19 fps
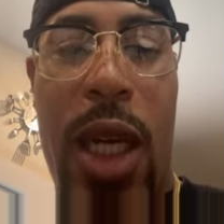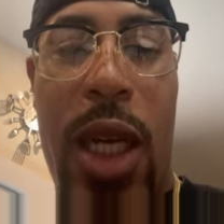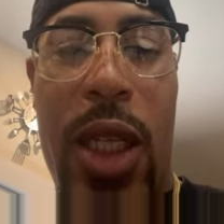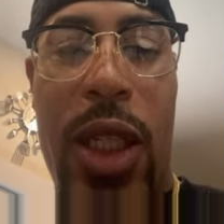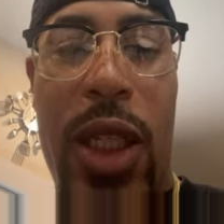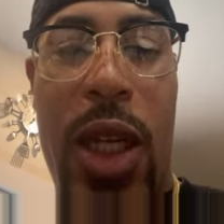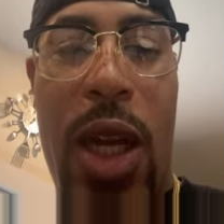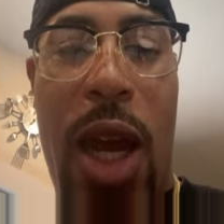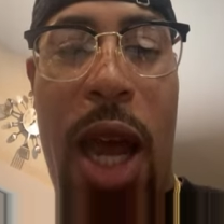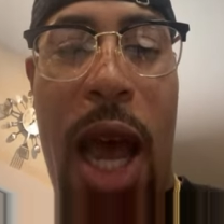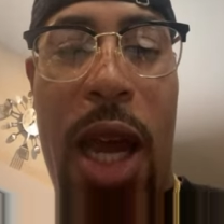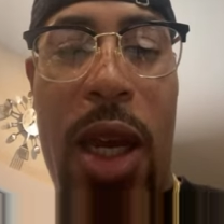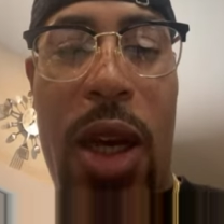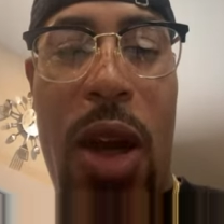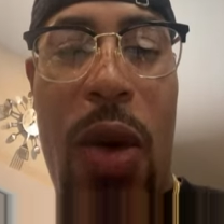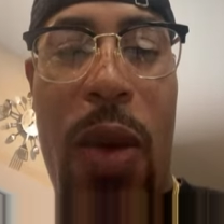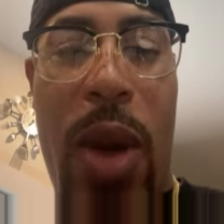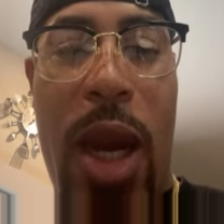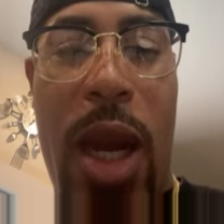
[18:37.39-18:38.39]
She don't have
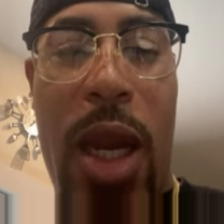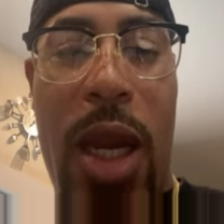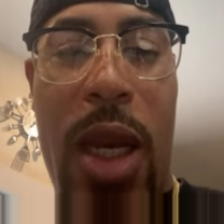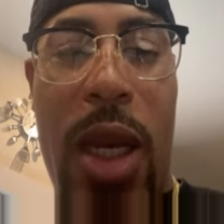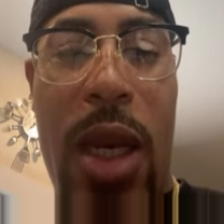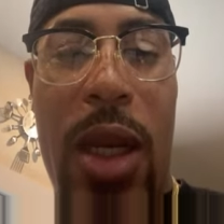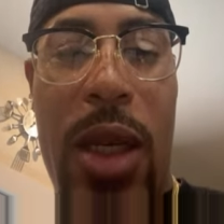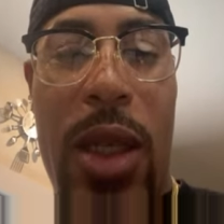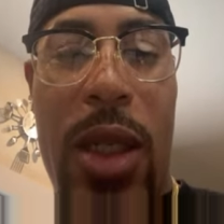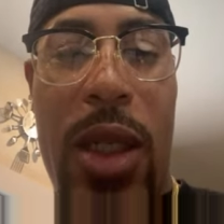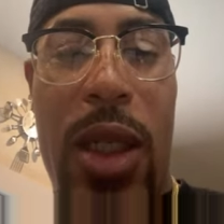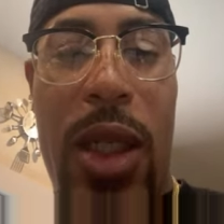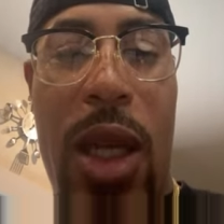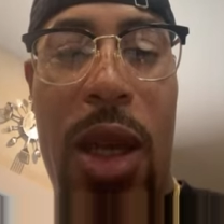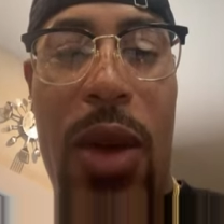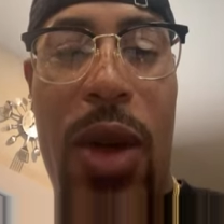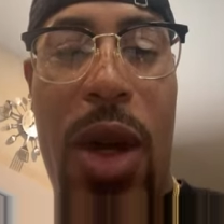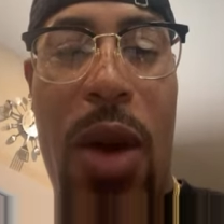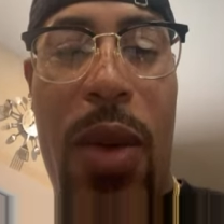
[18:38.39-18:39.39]
no what. Oh, I
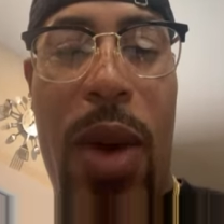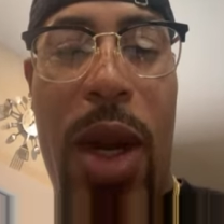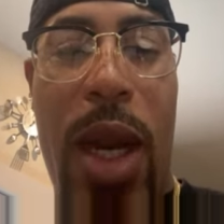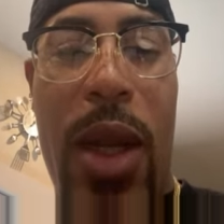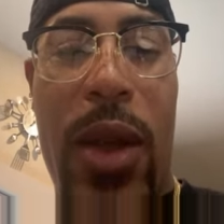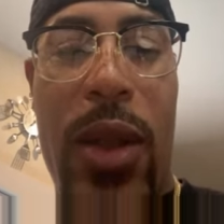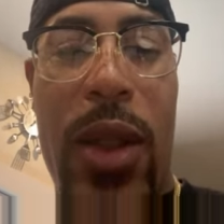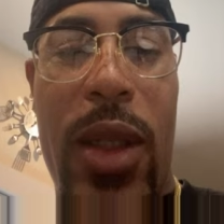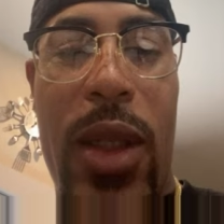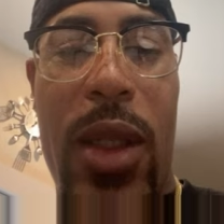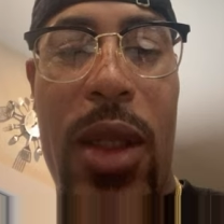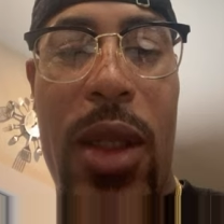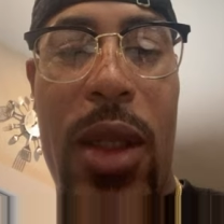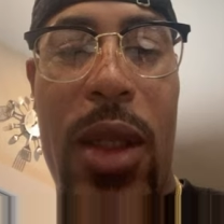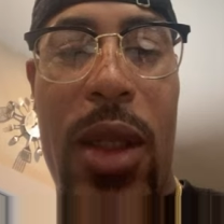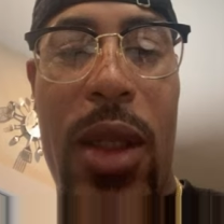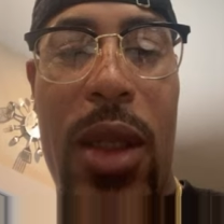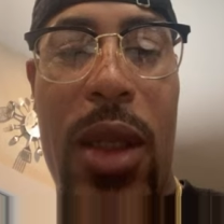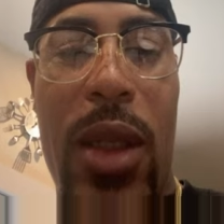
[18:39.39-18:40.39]
got my retainers and I'm
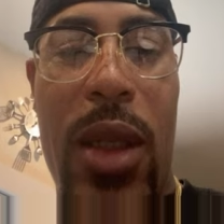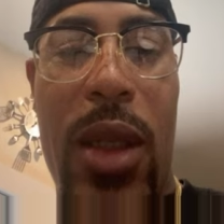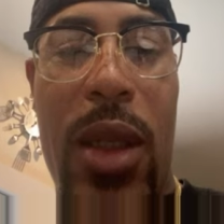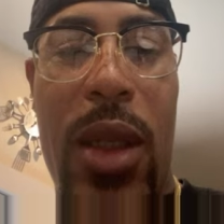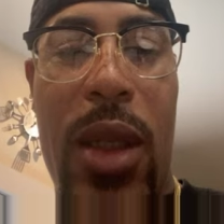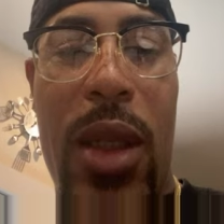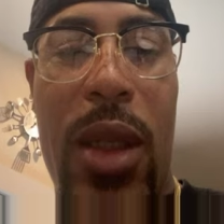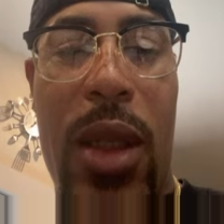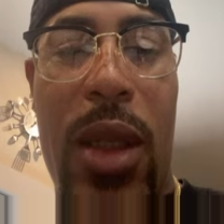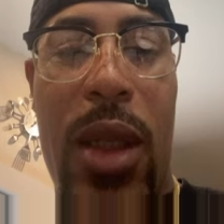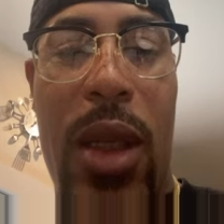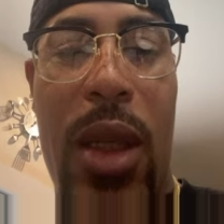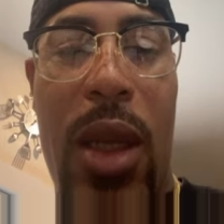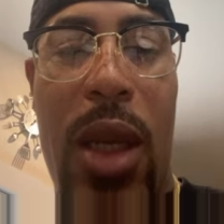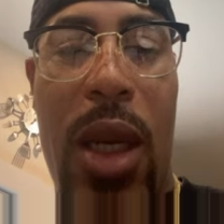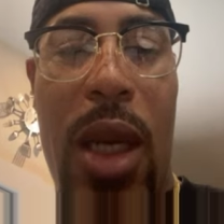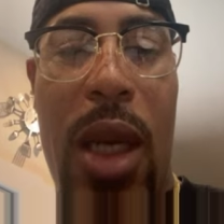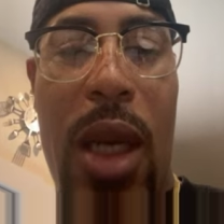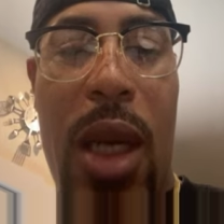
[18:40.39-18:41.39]
like, I can't rip
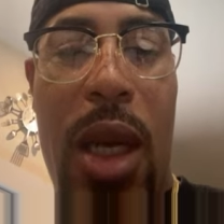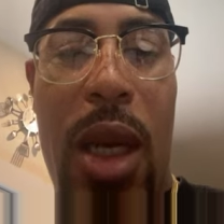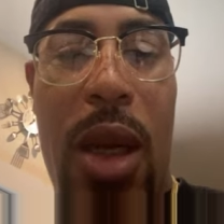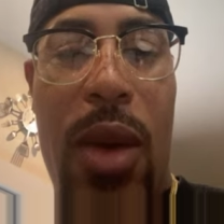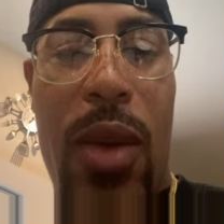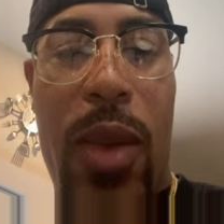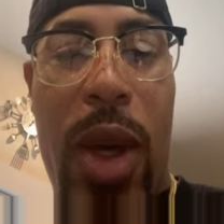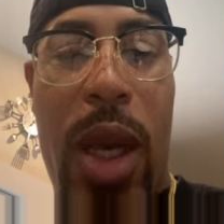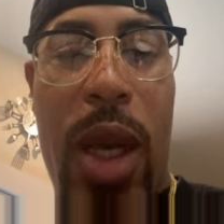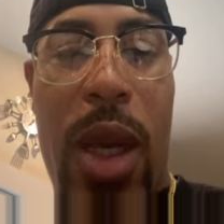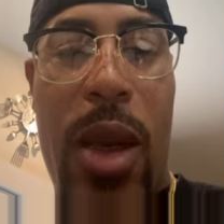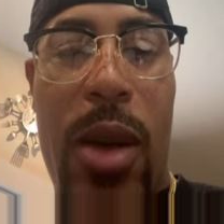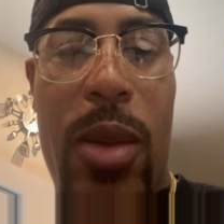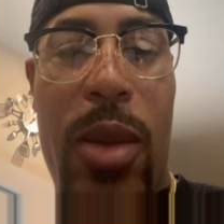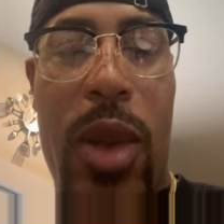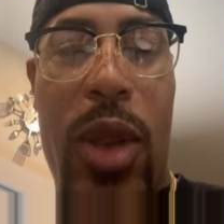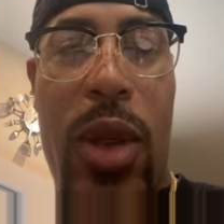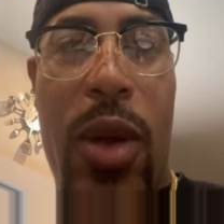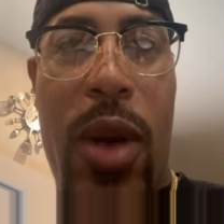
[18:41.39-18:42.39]
nothing.
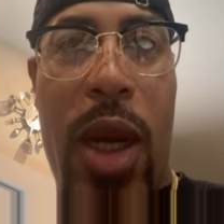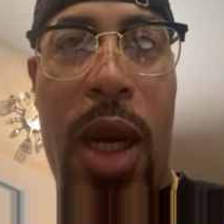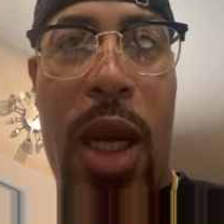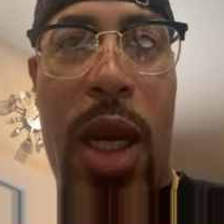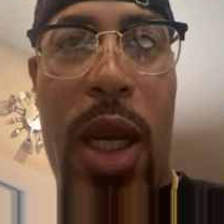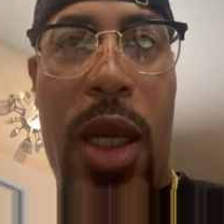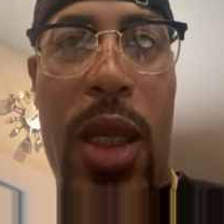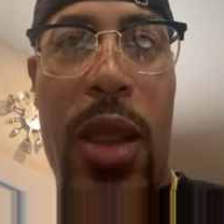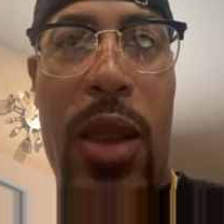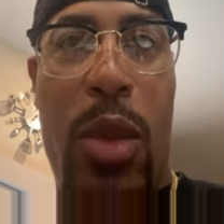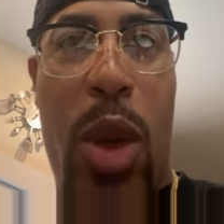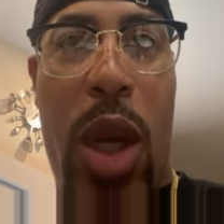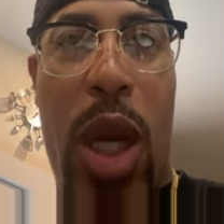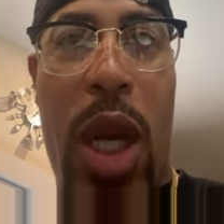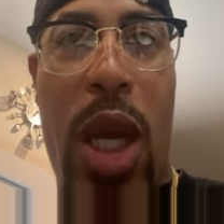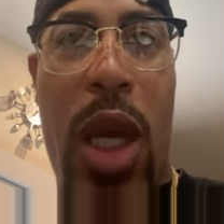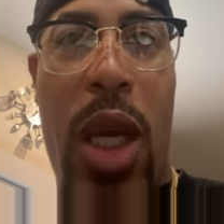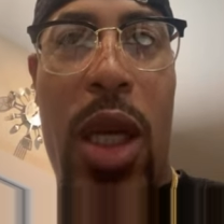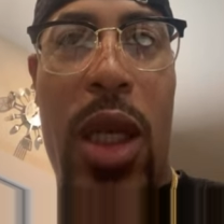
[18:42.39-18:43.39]
Ribs, greens,
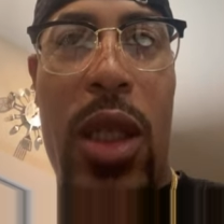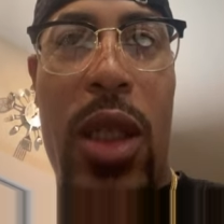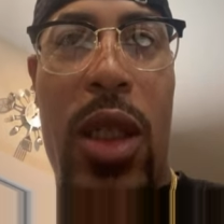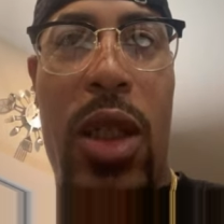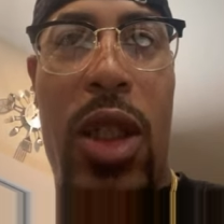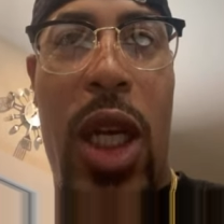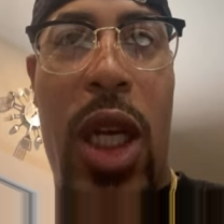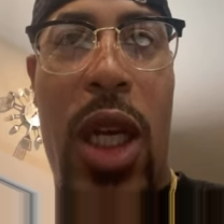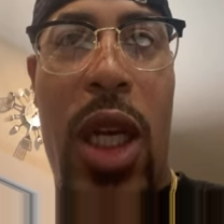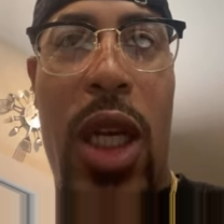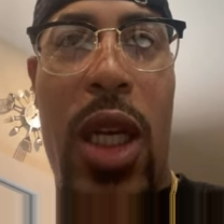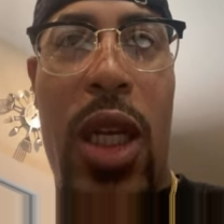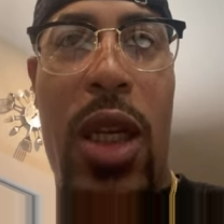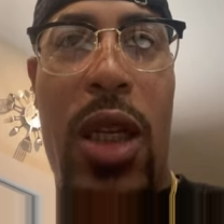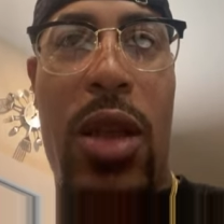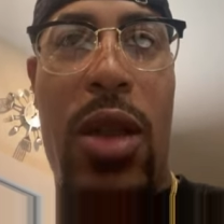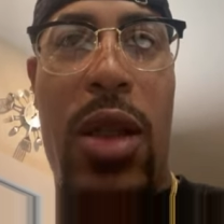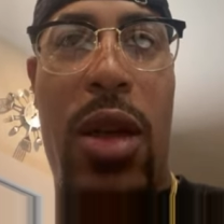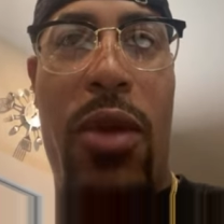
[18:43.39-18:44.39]
beans,
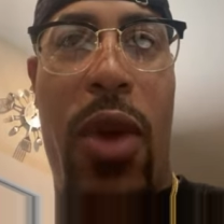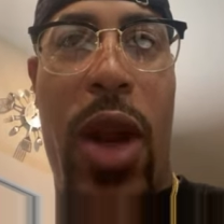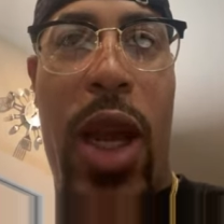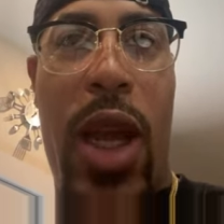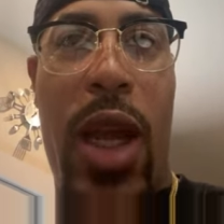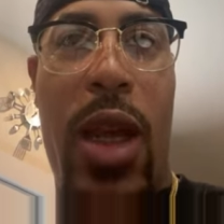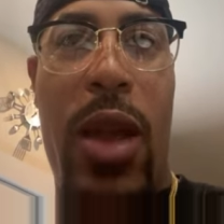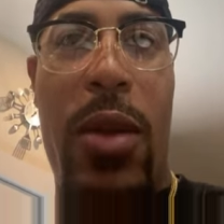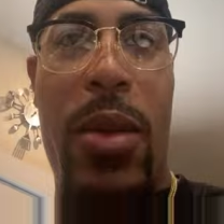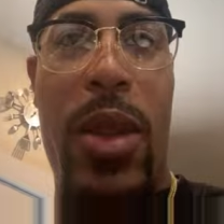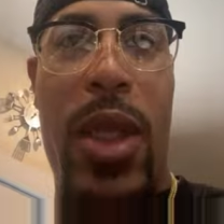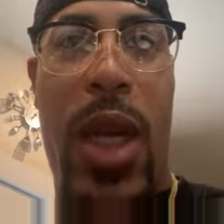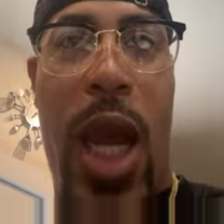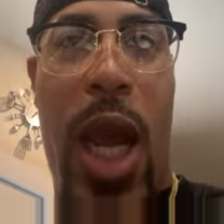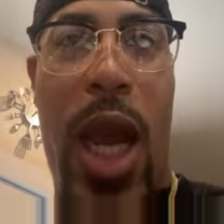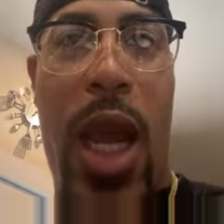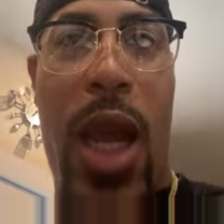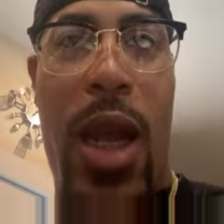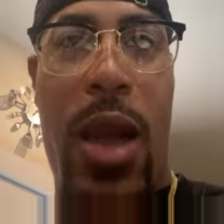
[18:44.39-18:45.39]
cheese, ribs,
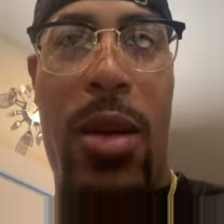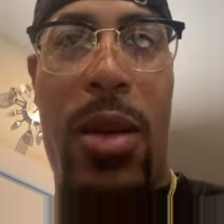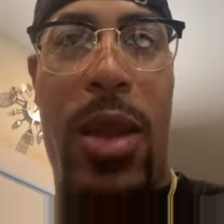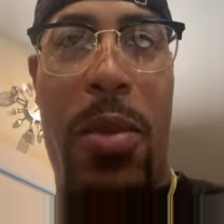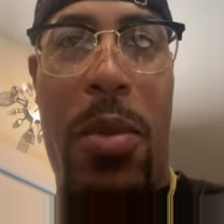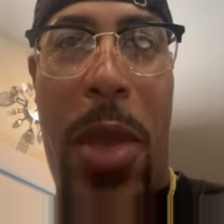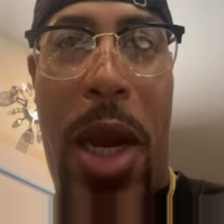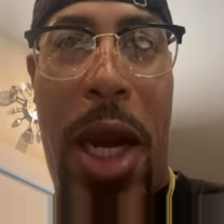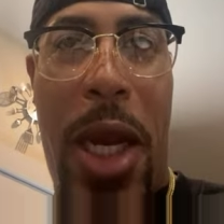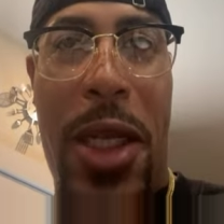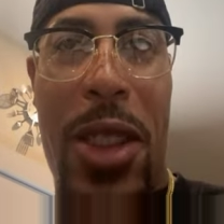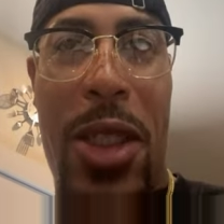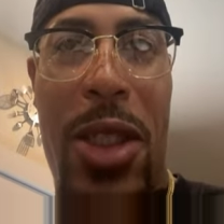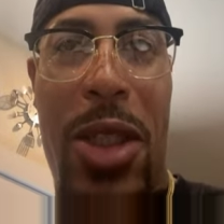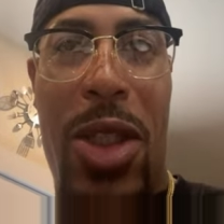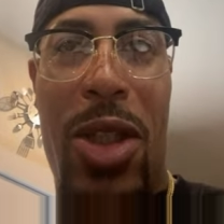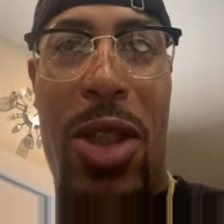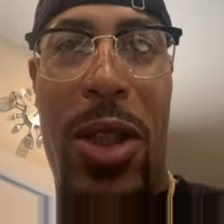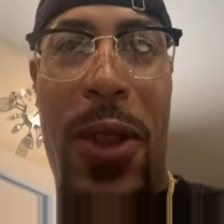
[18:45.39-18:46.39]
lamb, tomatoes.